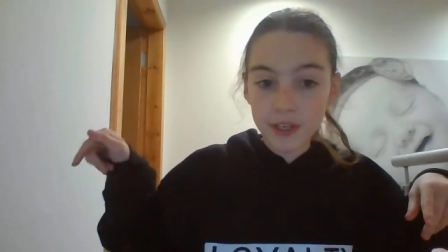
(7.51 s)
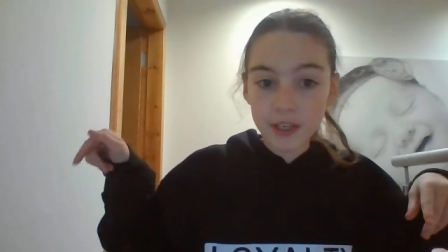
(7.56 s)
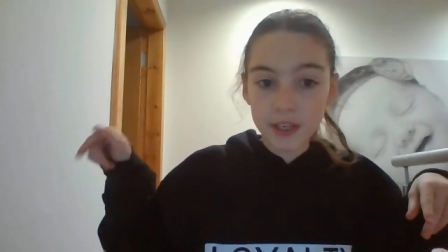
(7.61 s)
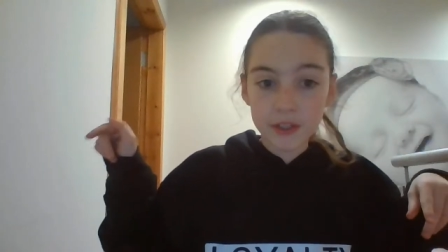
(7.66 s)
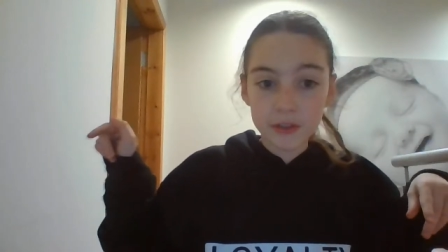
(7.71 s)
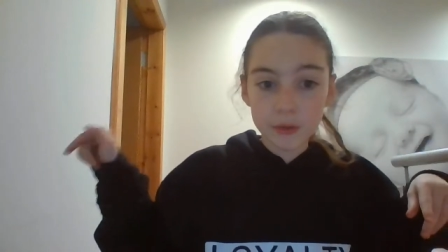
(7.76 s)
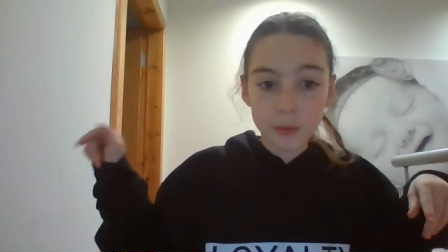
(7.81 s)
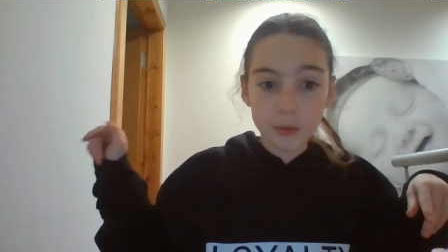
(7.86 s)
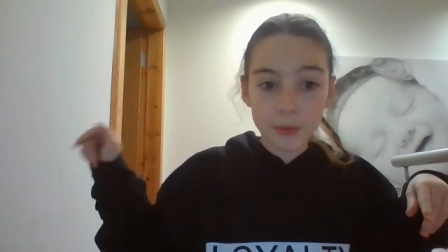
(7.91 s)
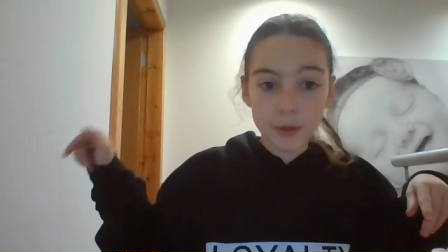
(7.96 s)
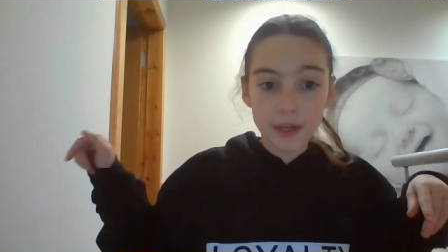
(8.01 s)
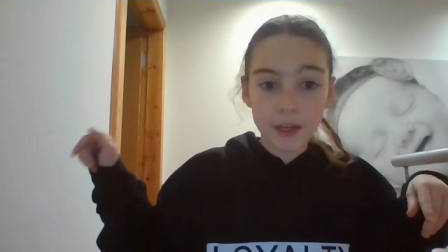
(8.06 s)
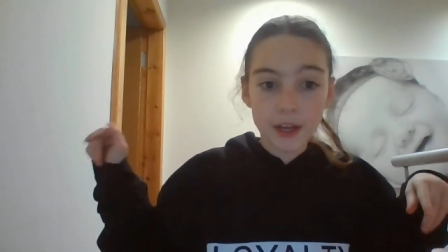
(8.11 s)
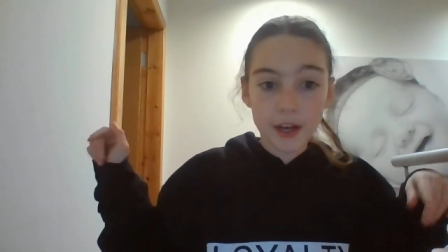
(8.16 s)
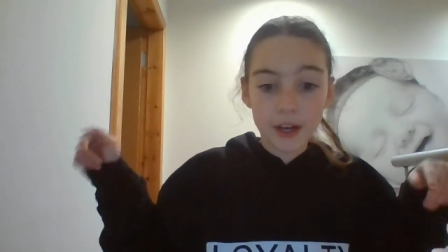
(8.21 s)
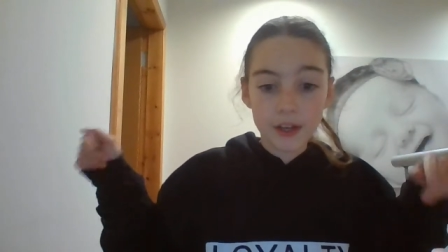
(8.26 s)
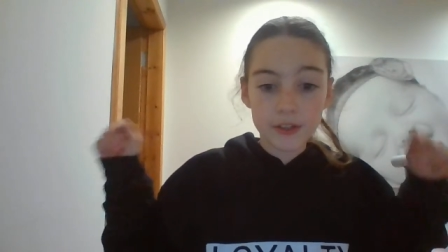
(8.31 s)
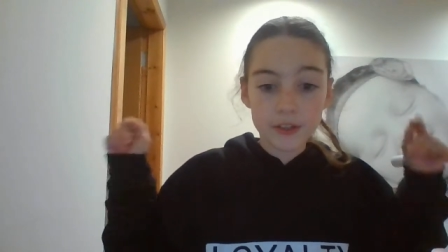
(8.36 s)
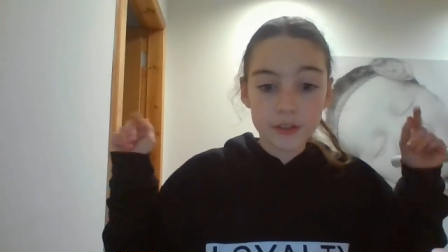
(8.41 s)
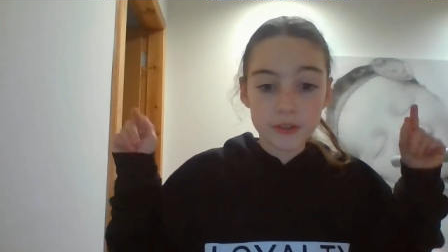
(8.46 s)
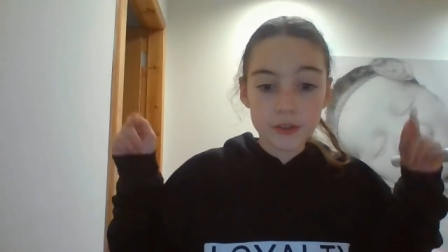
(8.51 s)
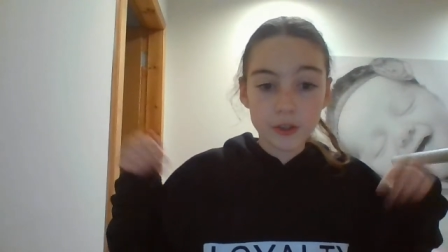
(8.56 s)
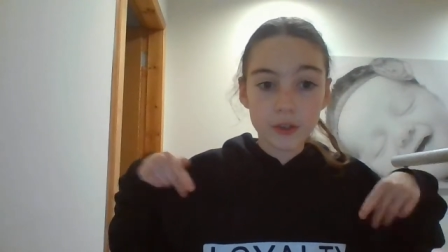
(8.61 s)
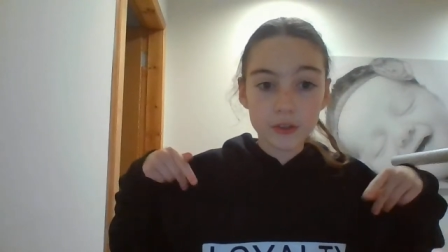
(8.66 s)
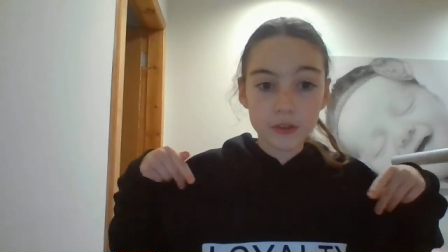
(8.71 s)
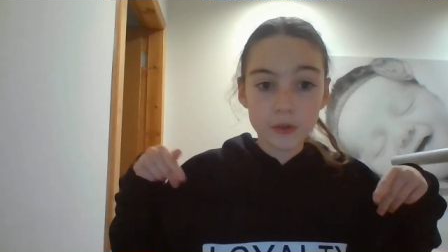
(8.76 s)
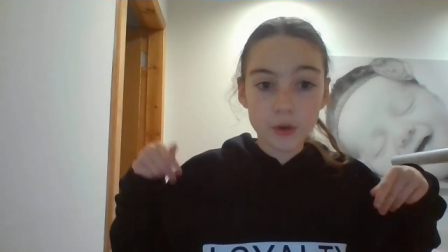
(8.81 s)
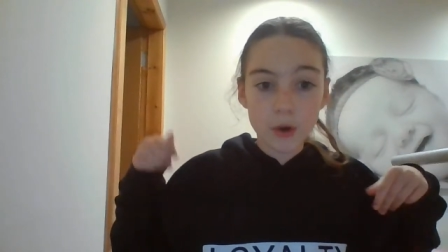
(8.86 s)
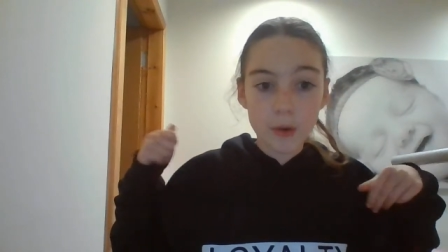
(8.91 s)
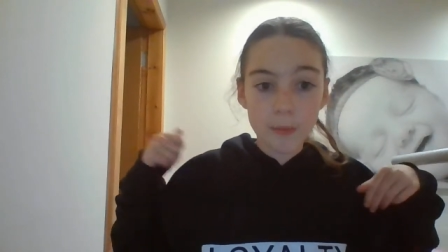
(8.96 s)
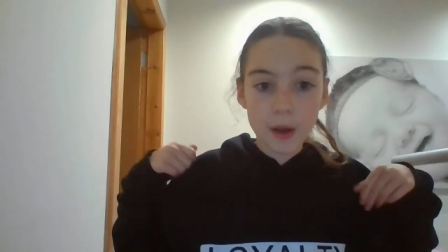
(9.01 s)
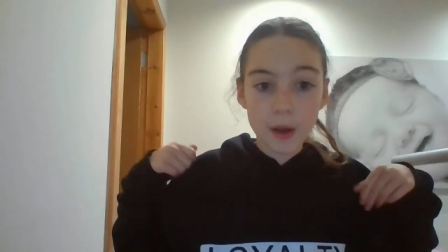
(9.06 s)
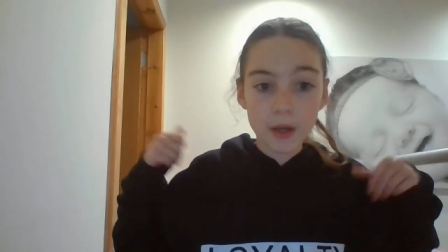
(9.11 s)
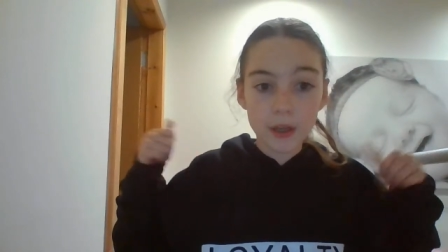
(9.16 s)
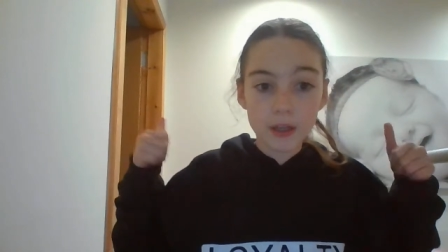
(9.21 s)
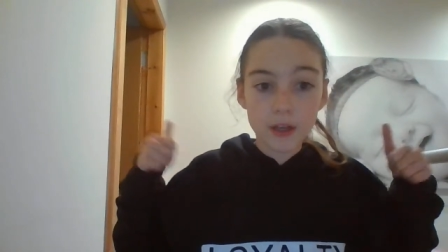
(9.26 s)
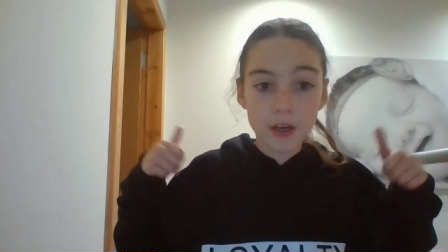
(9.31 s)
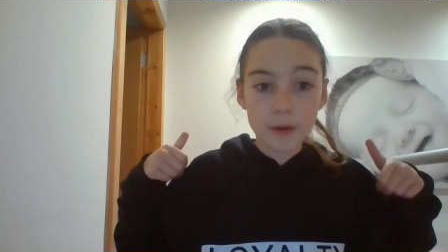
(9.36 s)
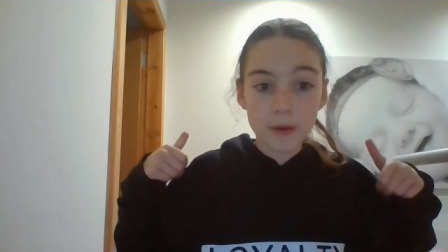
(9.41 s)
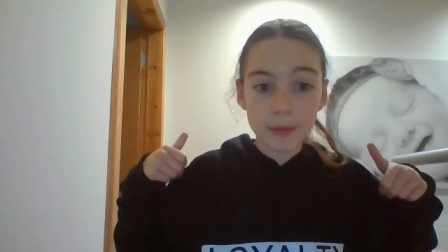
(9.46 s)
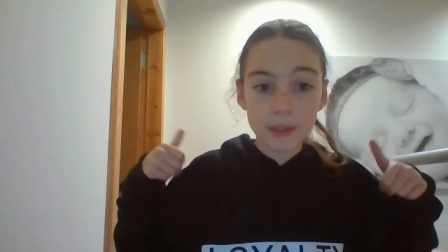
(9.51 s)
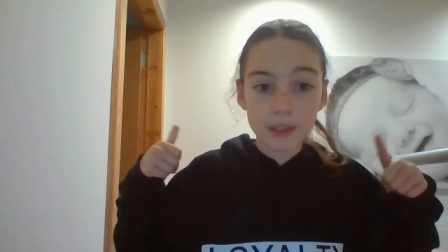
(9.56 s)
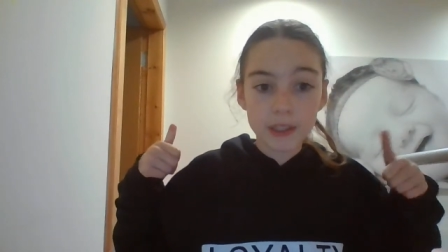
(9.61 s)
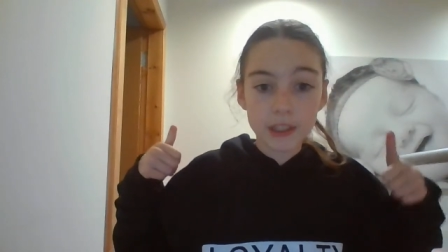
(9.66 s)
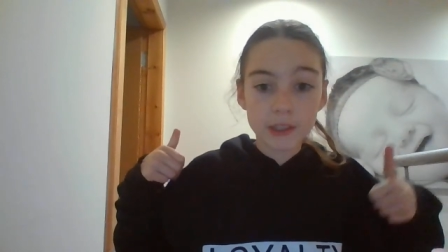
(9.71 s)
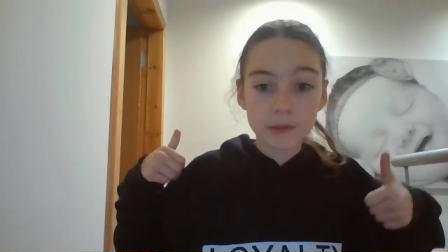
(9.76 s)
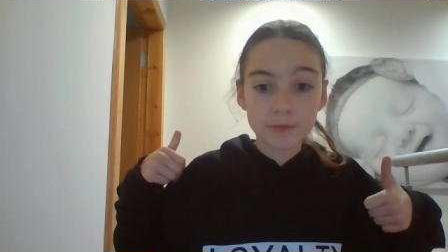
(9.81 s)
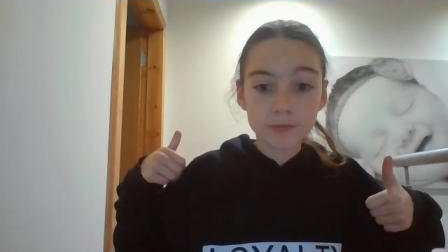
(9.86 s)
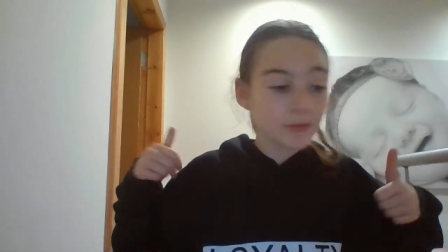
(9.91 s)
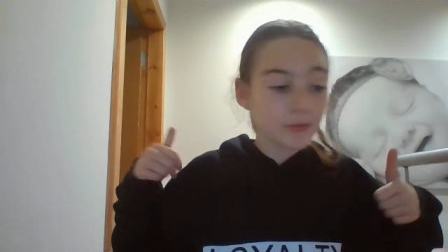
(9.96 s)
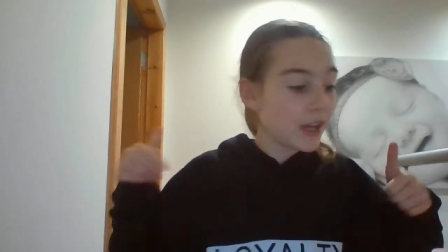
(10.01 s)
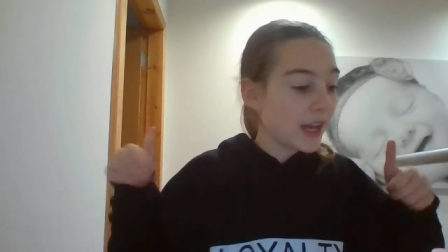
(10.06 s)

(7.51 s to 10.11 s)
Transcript: 8 or 8. I just got back and had my tea.